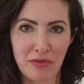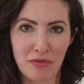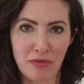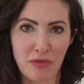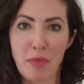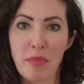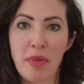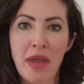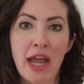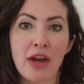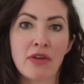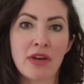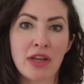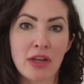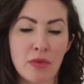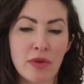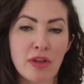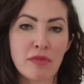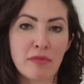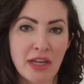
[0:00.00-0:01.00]
repairing
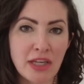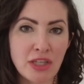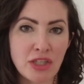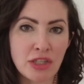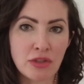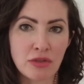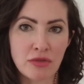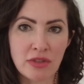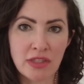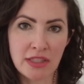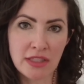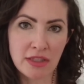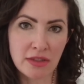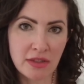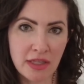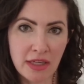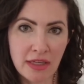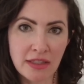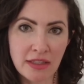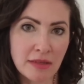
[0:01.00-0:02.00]
with my children till
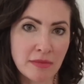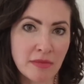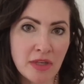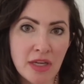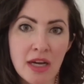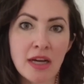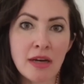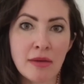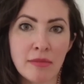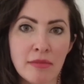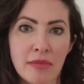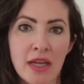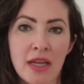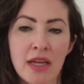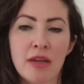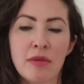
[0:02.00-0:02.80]
kingdom come